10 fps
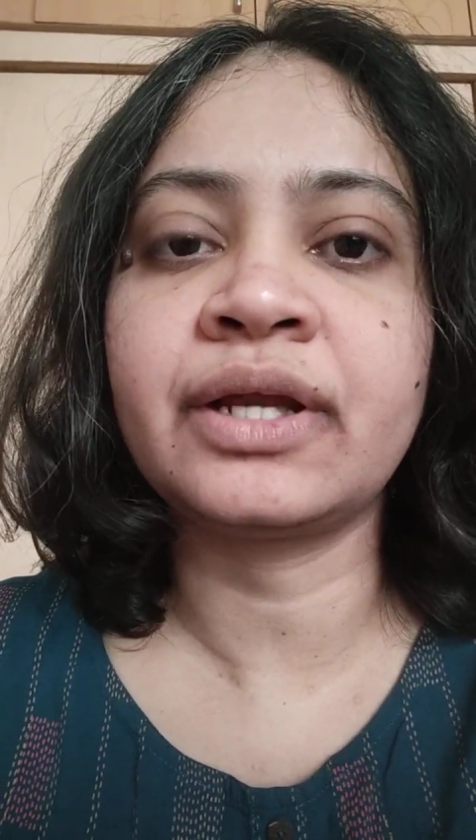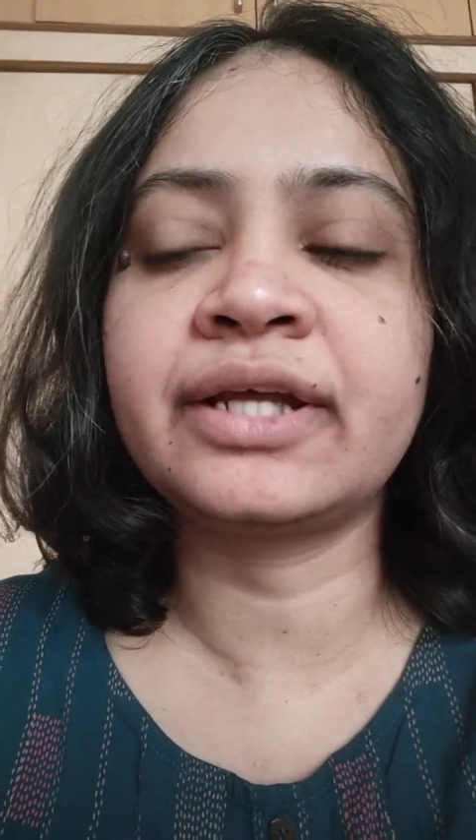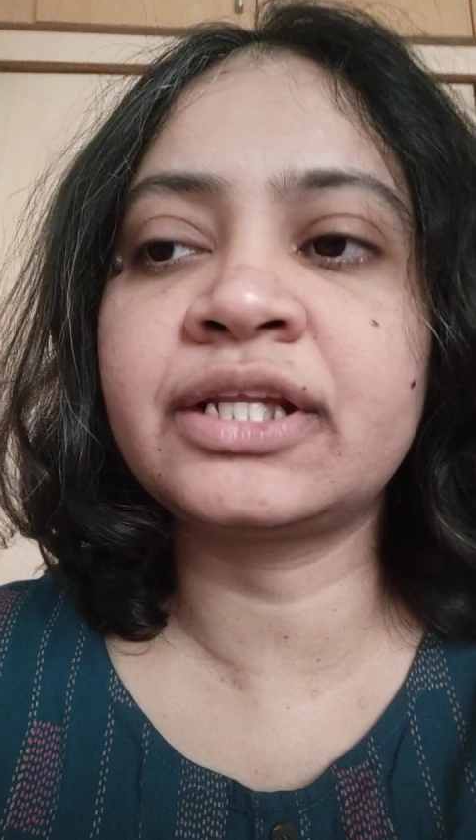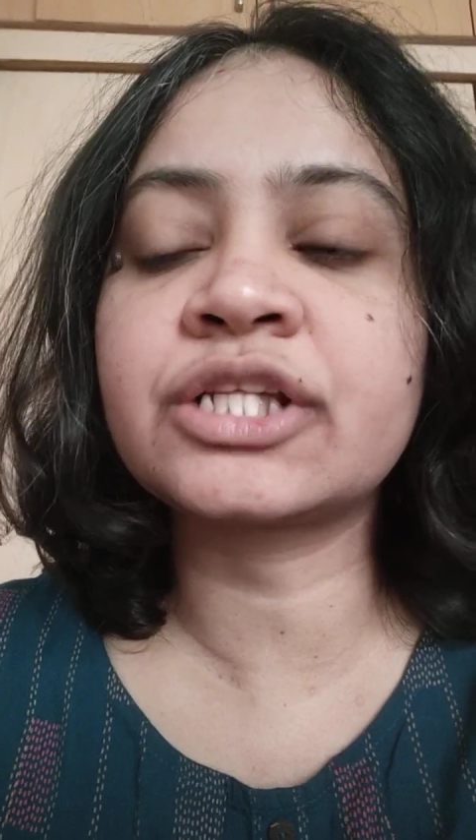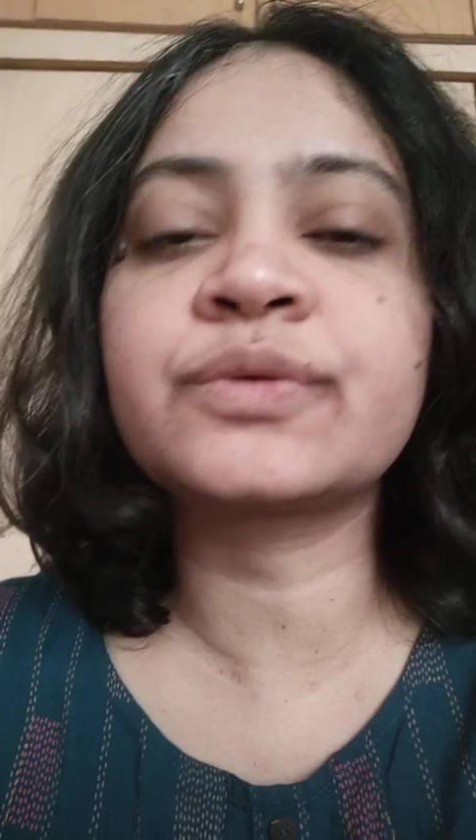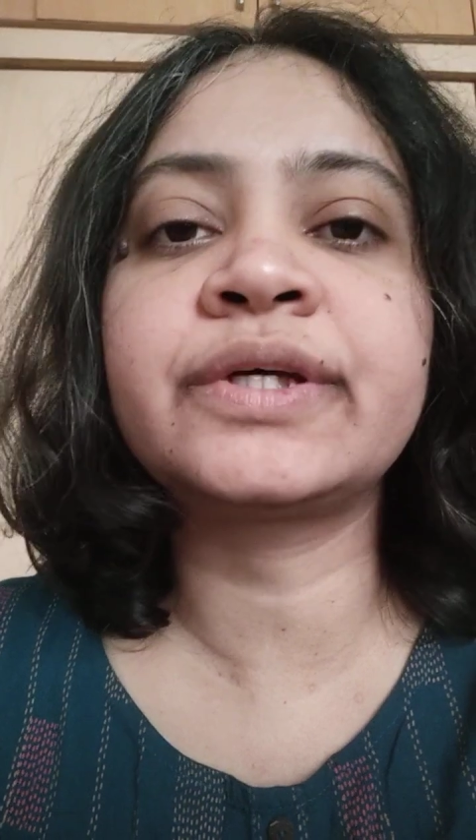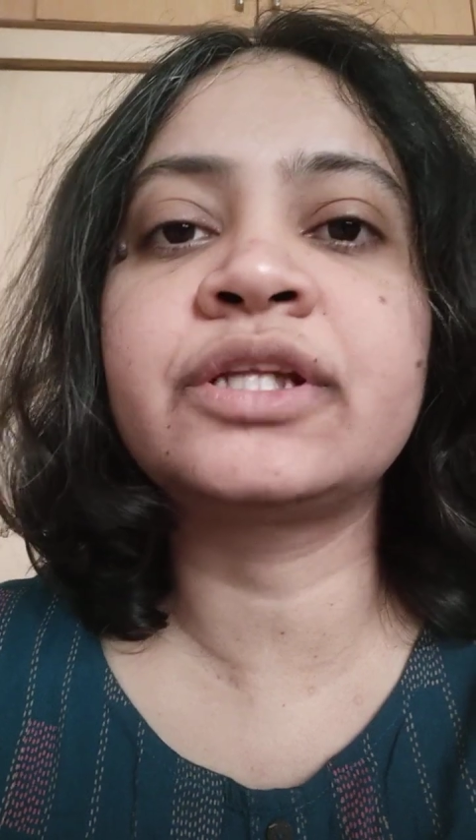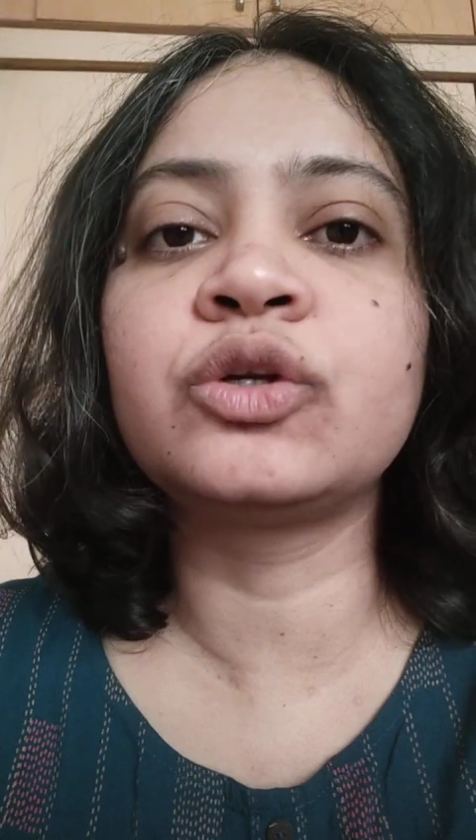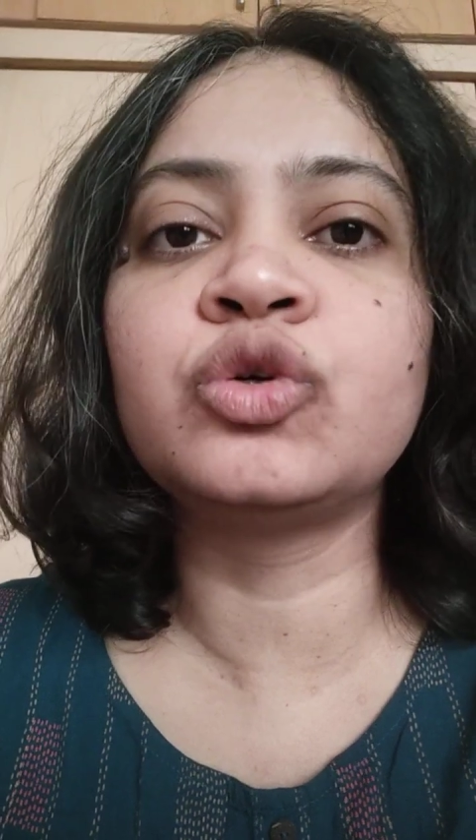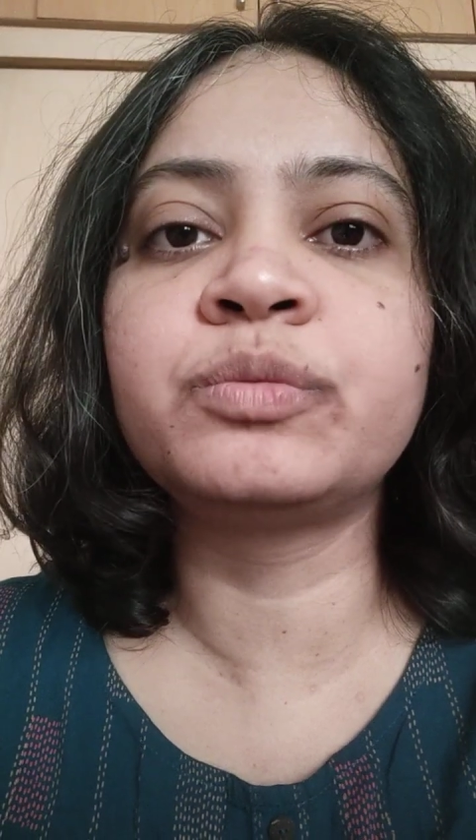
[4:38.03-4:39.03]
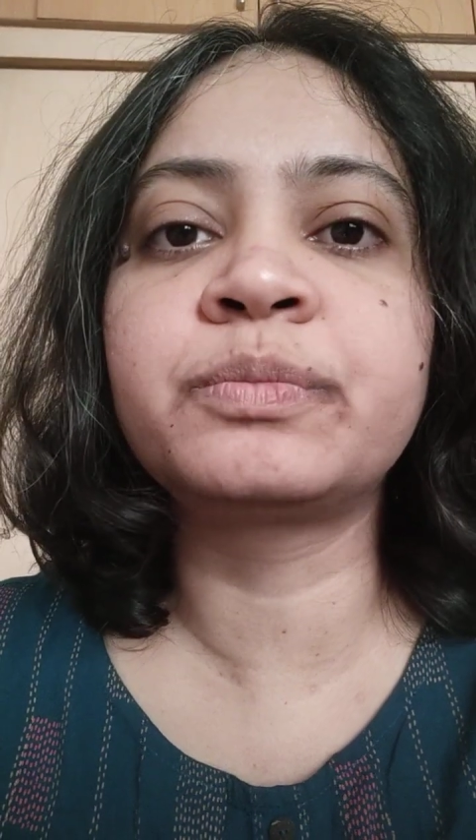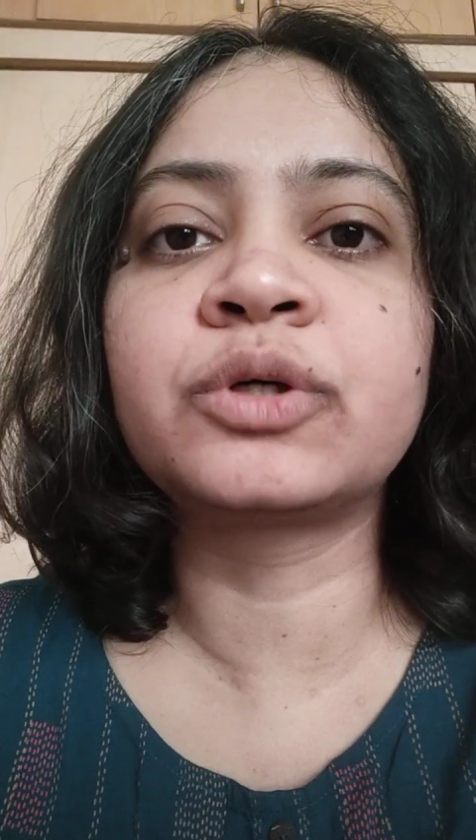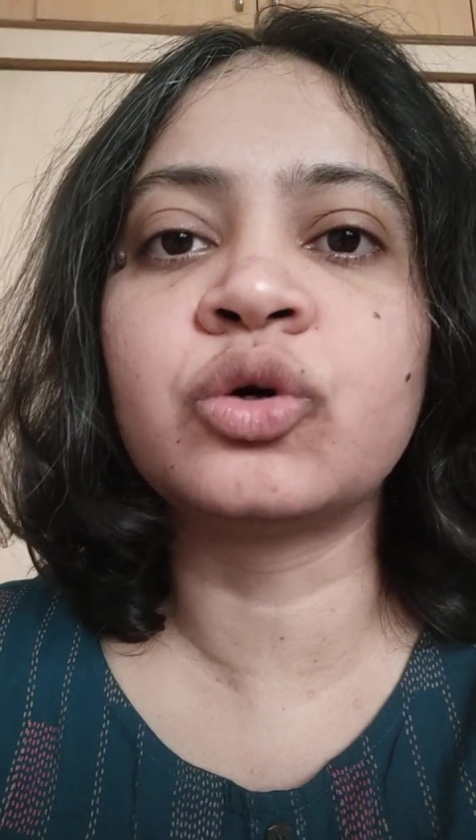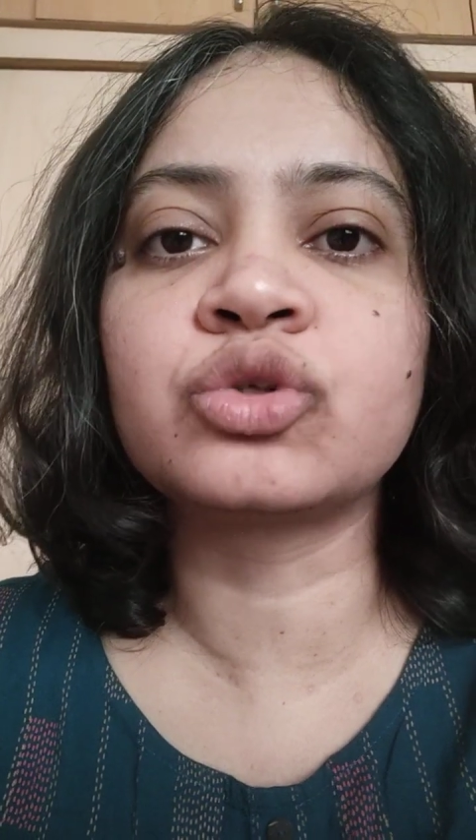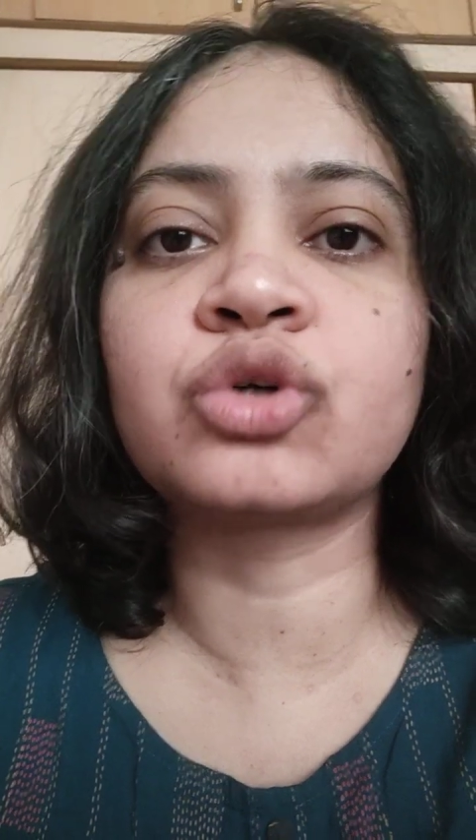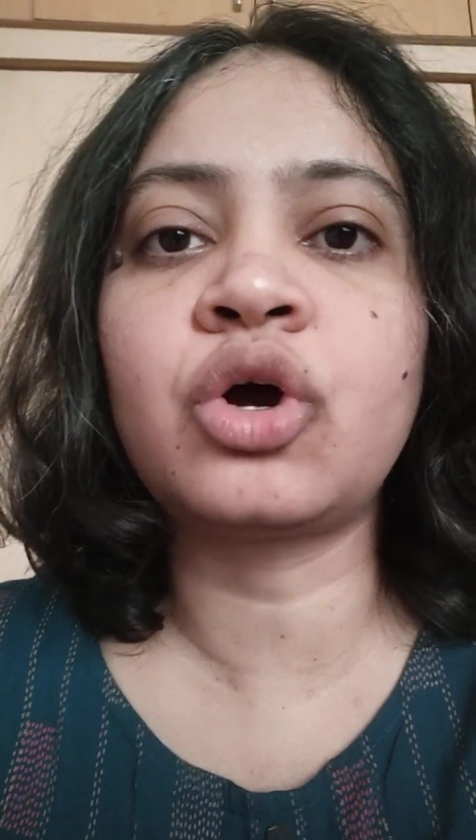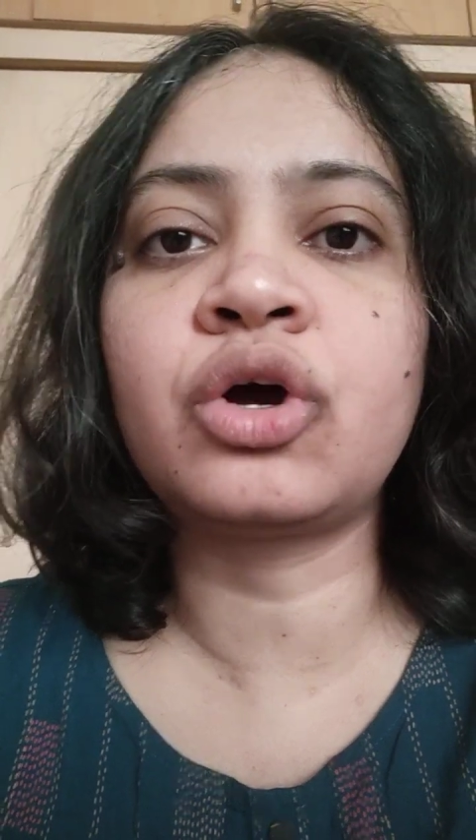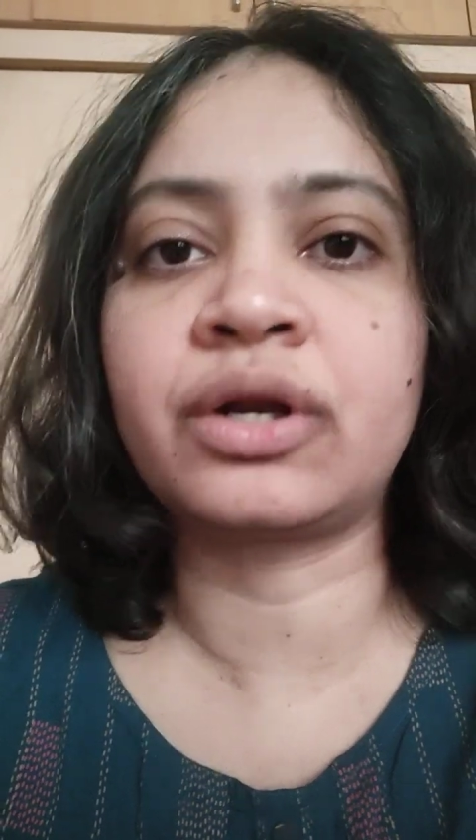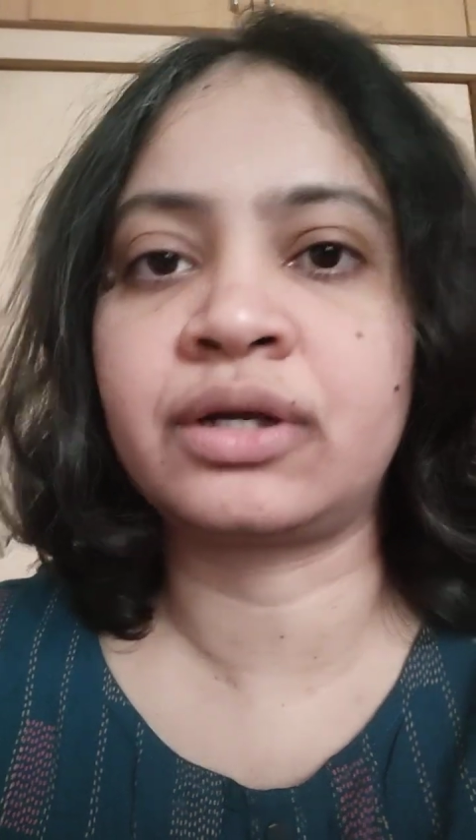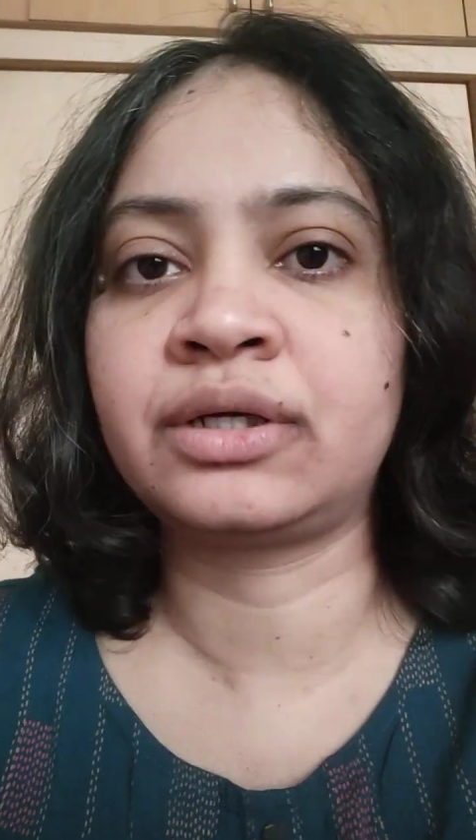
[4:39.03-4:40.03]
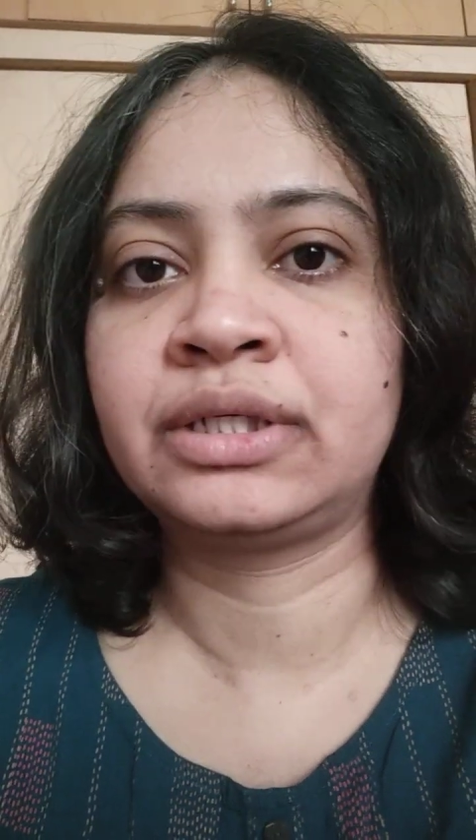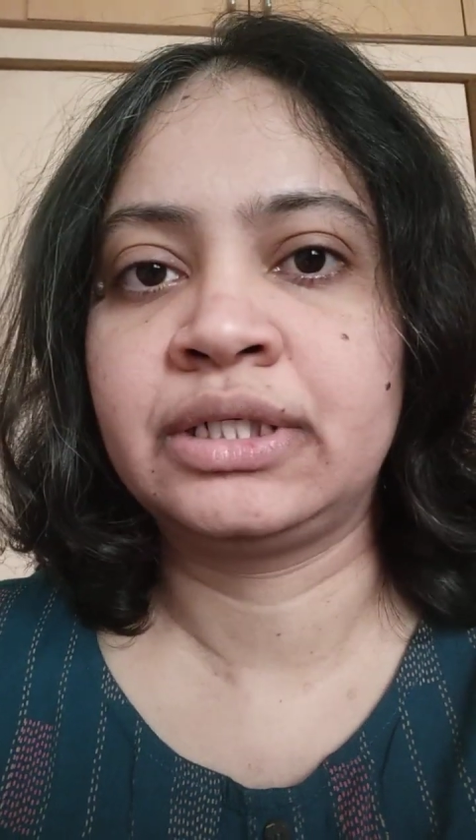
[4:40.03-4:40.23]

And that's why the loop goes on.